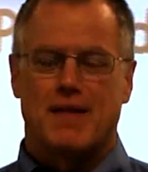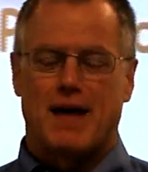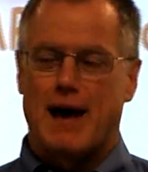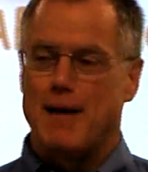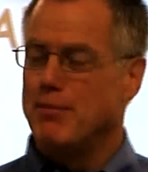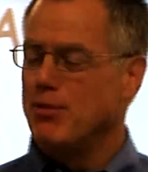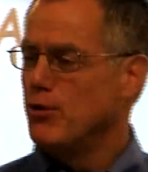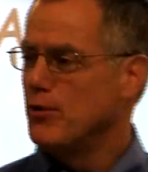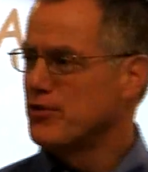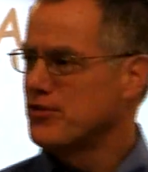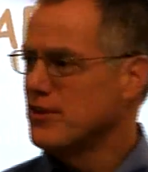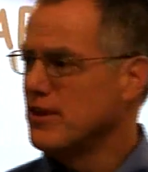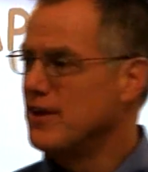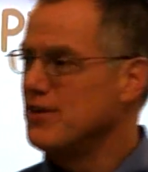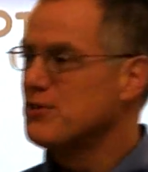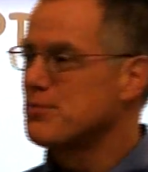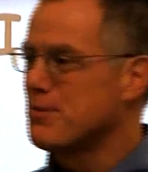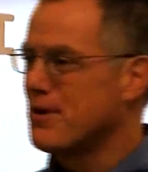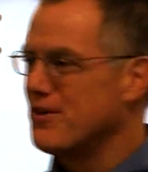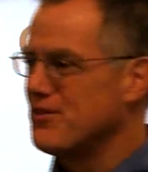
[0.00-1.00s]
I'm Louis
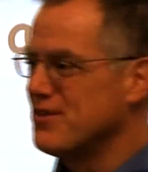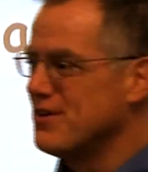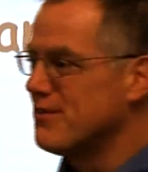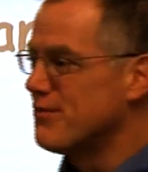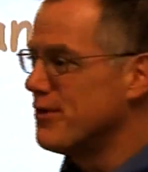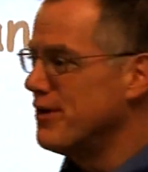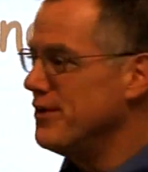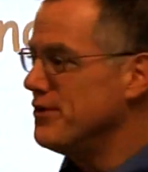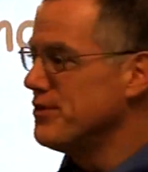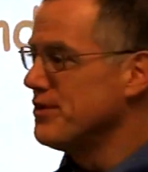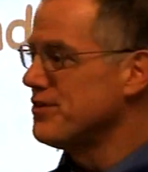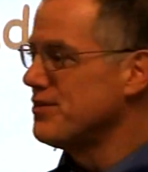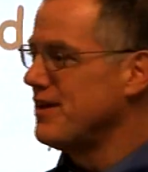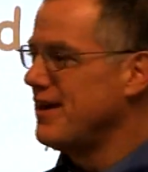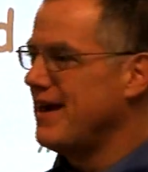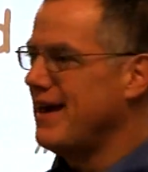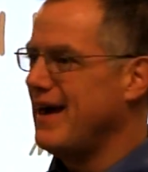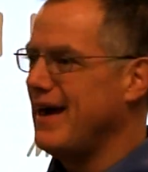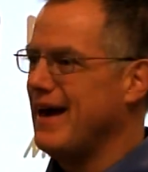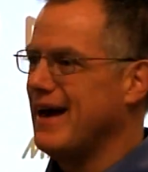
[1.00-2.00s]
Glunz, president of Regis,
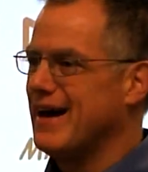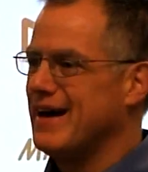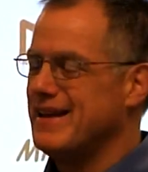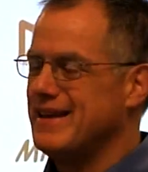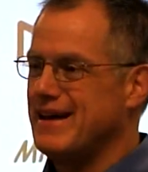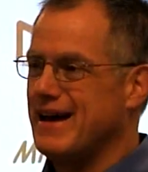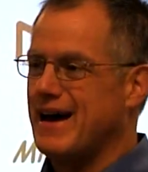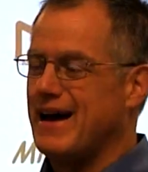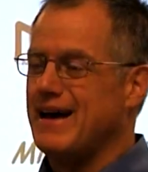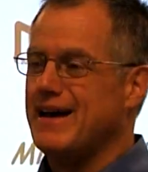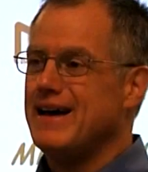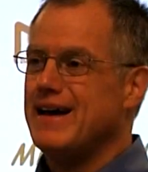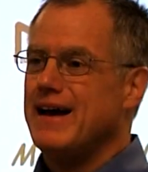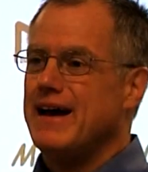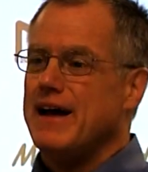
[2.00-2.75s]
and uh,